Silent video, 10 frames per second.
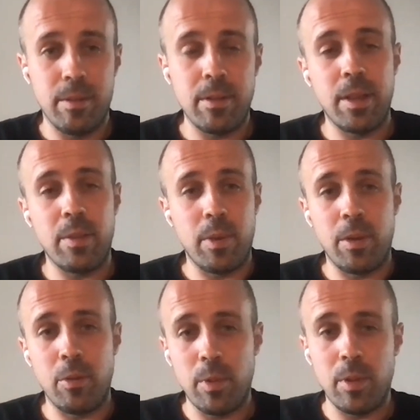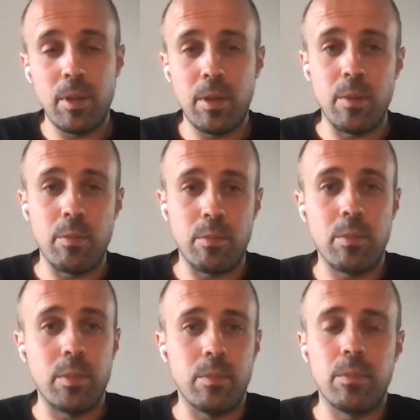test management system
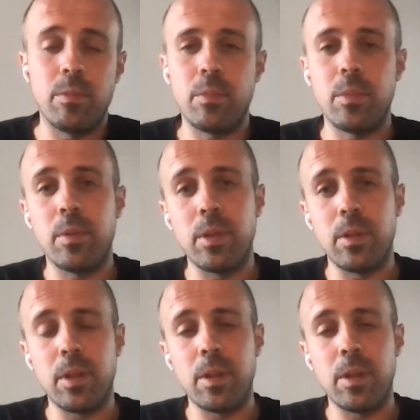in